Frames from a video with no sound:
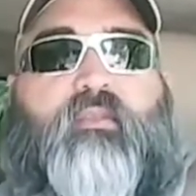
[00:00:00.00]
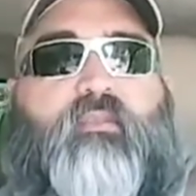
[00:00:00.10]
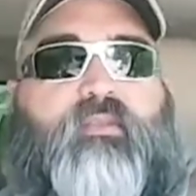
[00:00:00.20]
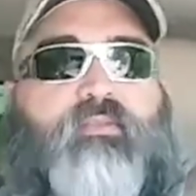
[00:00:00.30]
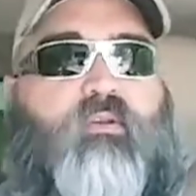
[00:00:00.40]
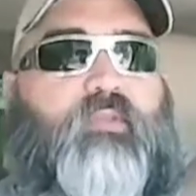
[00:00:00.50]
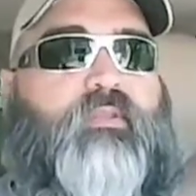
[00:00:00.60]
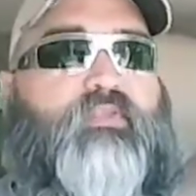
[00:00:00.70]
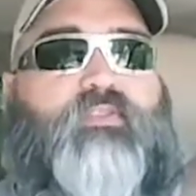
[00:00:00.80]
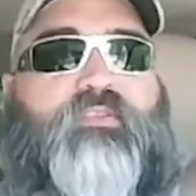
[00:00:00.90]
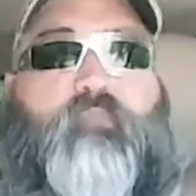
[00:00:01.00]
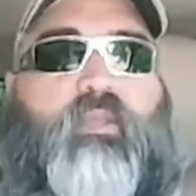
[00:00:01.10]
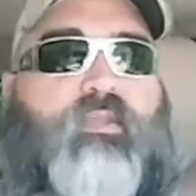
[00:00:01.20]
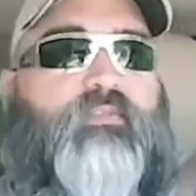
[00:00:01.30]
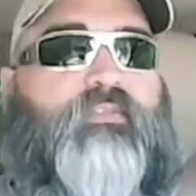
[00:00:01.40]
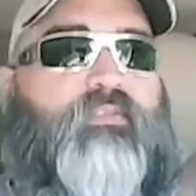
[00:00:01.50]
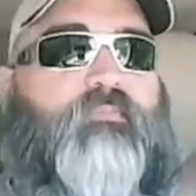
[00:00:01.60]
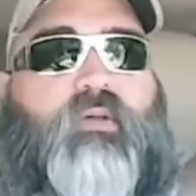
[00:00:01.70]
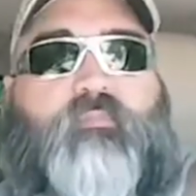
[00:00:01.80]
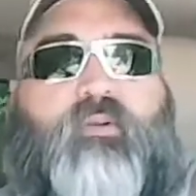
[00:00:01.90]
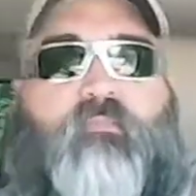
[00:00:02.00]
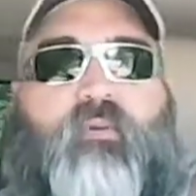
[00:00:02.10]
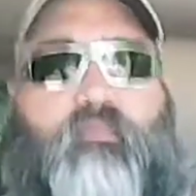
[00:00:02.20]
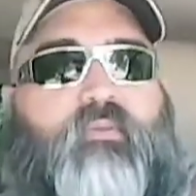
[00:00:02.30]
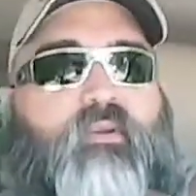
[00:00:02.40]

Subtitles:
He told me this is the best. This is bumper to bumper.